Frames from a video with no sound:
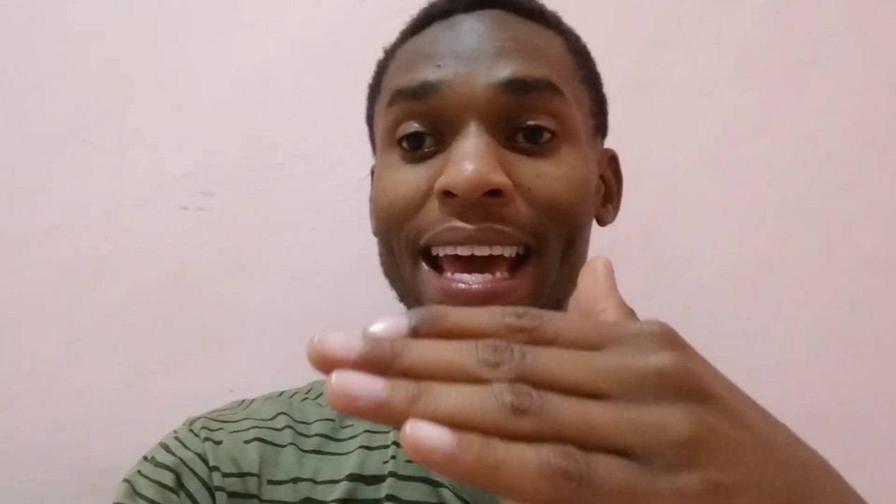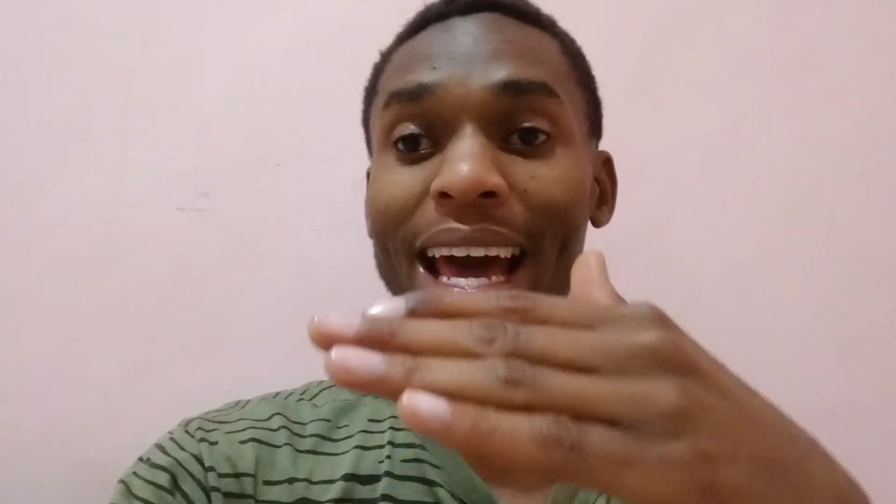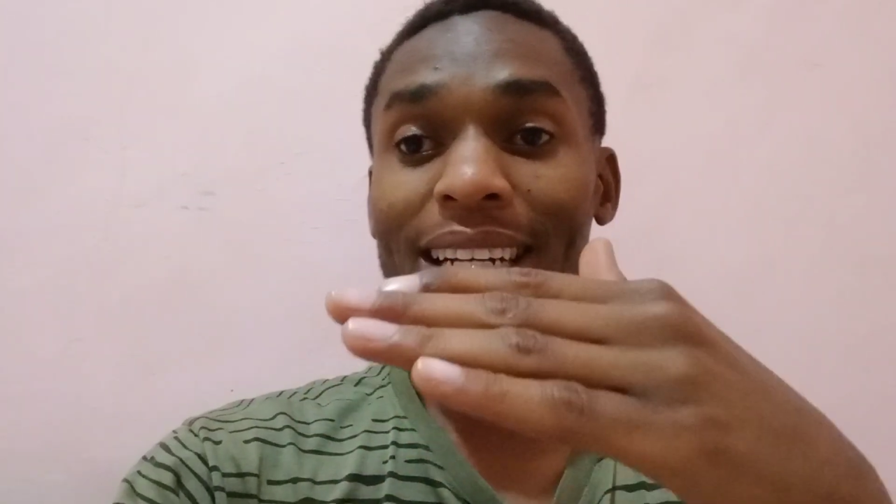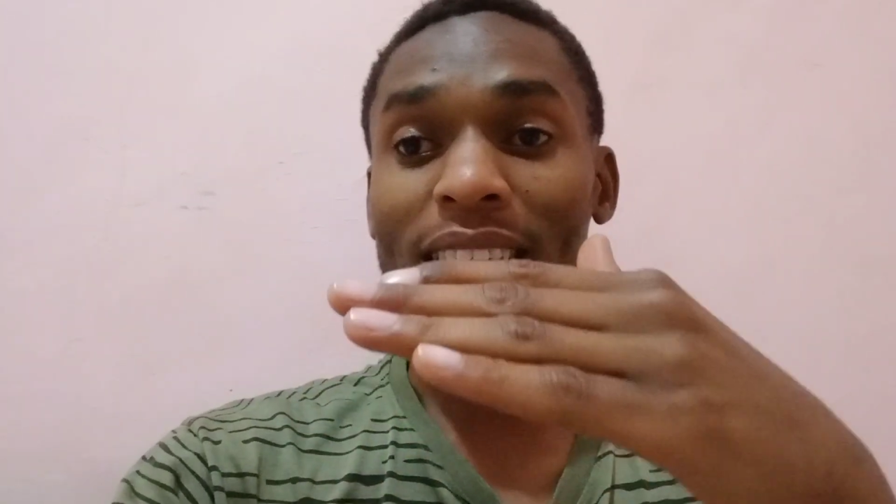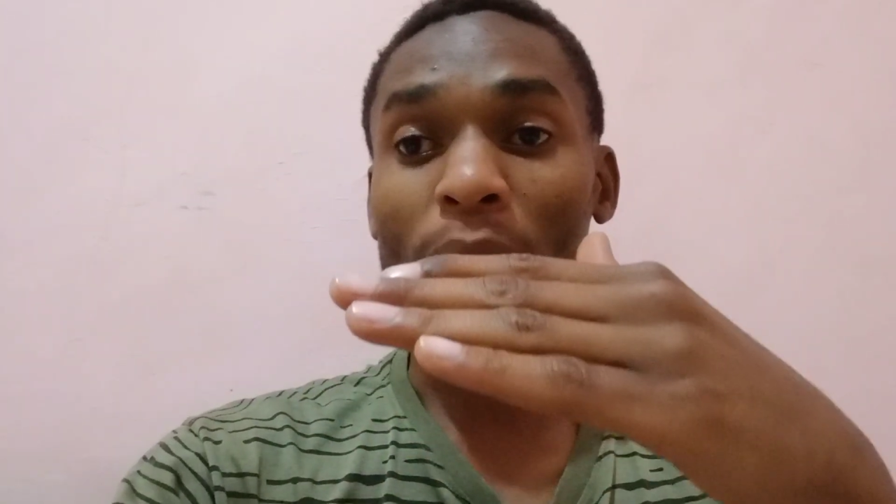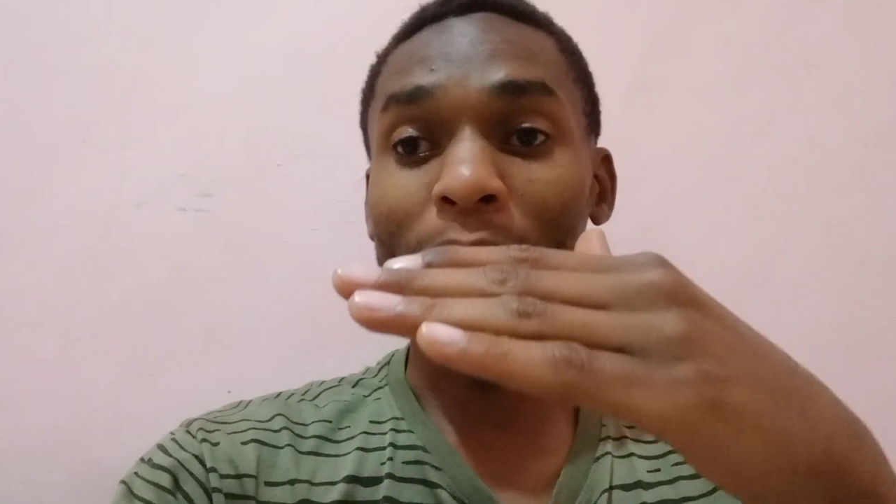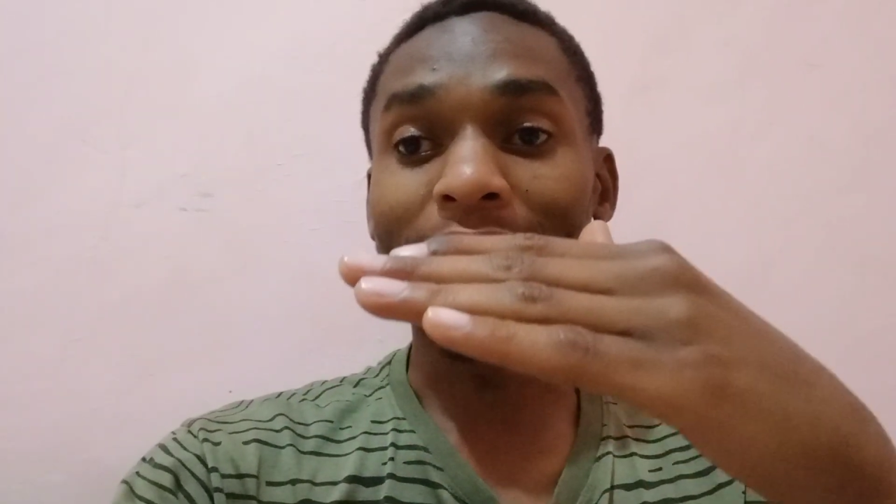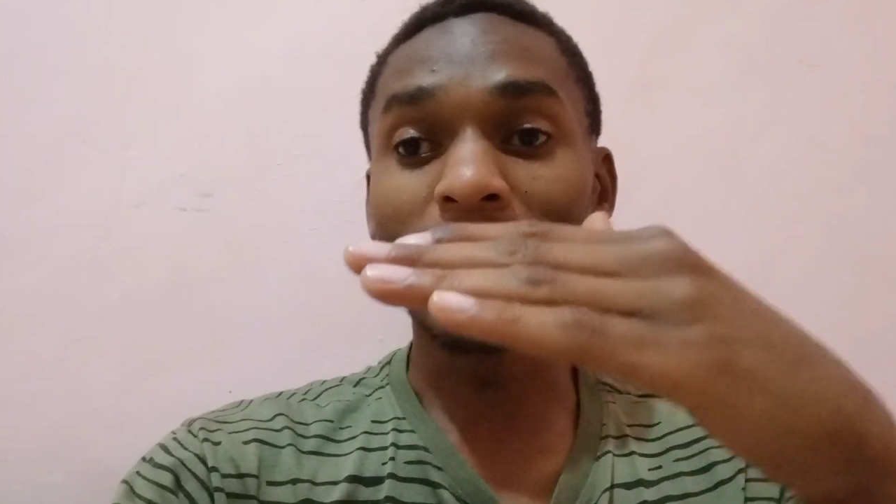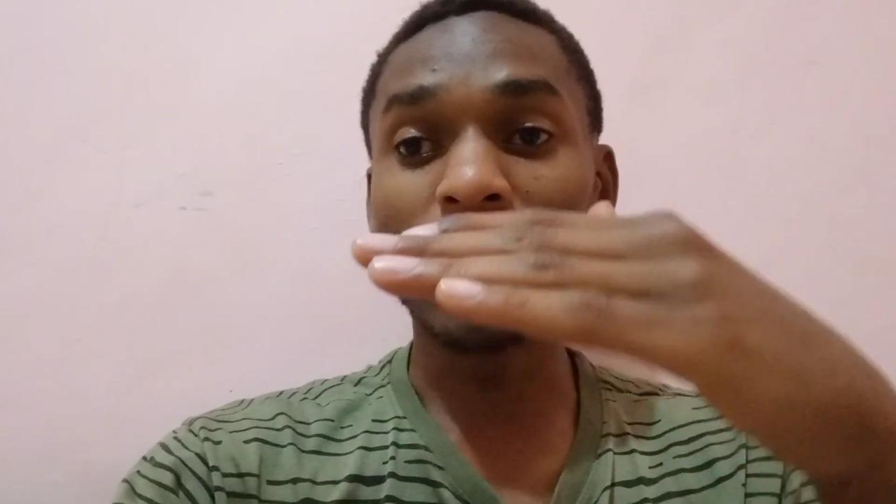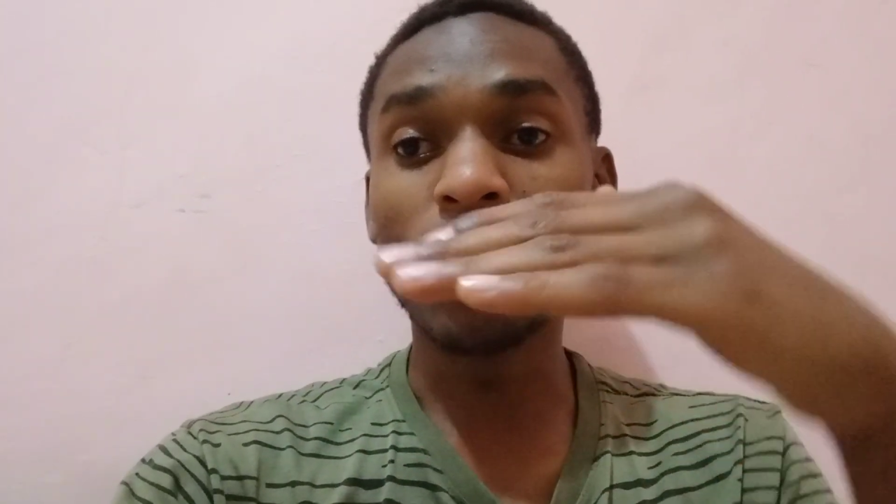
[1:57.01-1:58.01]
and the
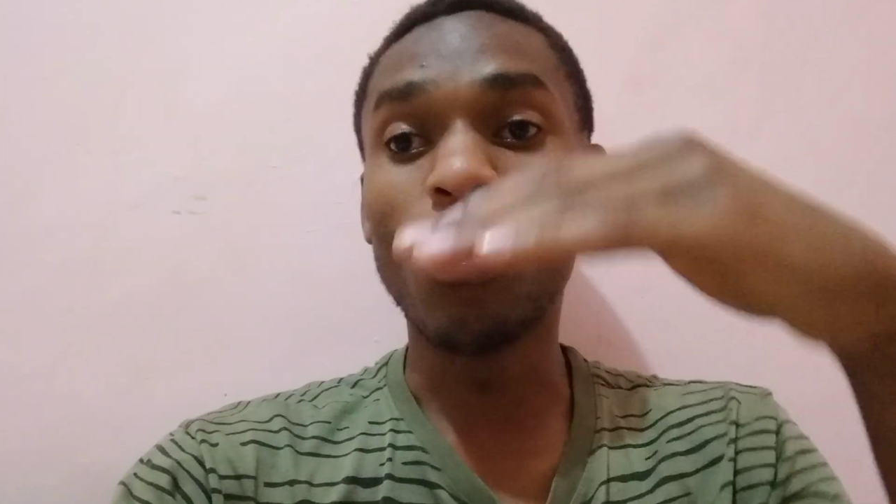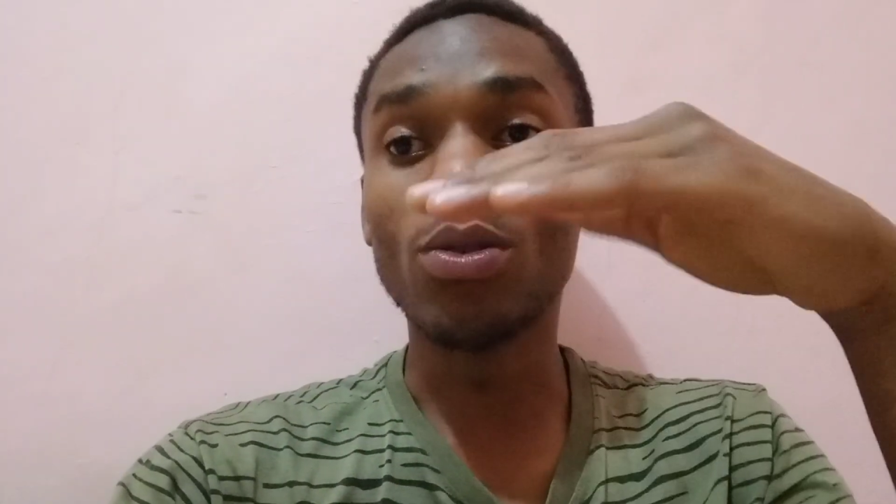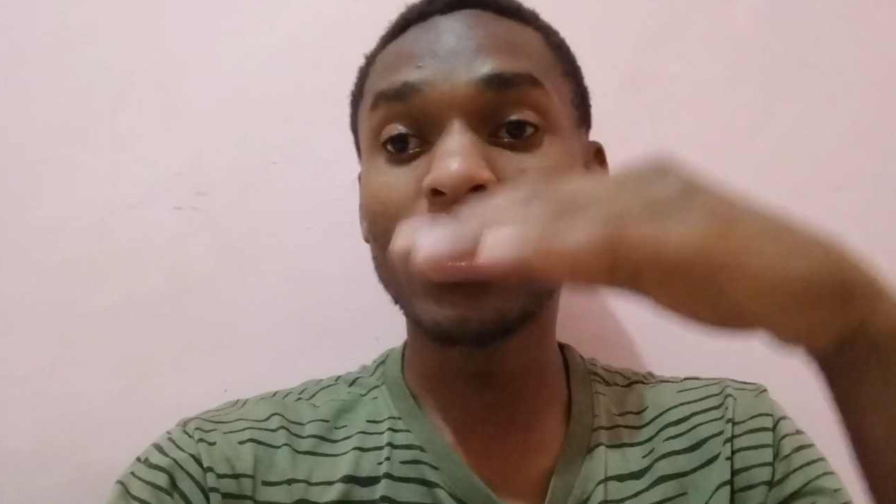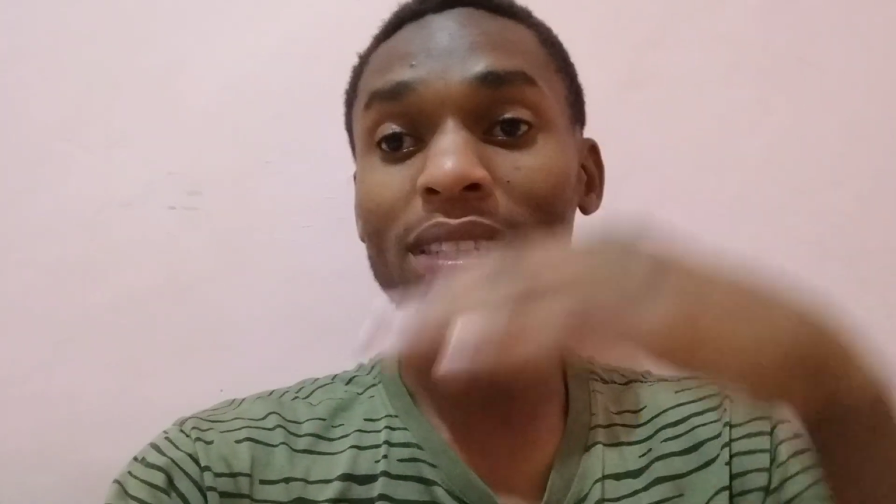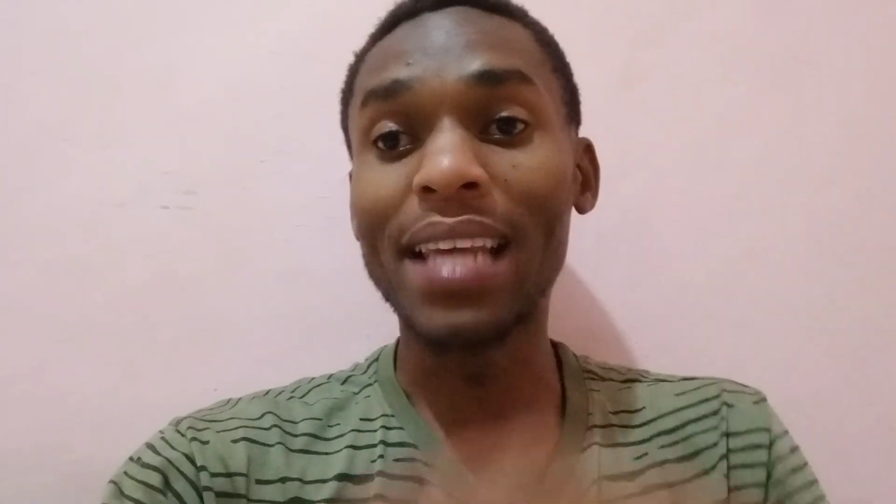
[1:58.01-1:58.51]
market goes